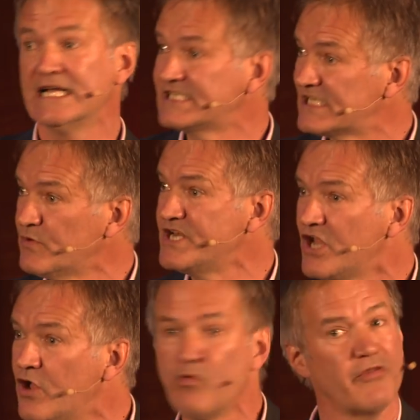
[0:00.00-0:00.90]
until we
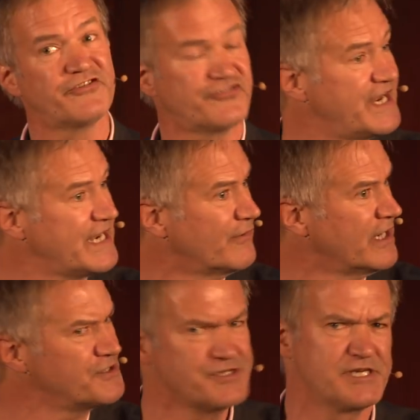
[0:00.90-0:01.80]
know what the trading
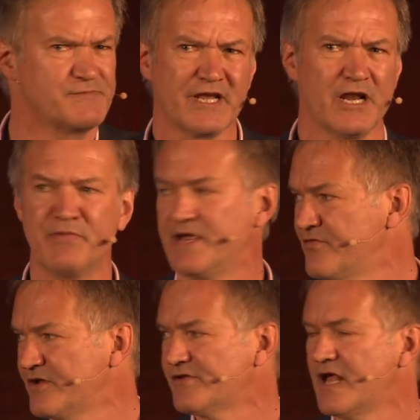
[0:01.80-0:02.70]
relationship's going to be and things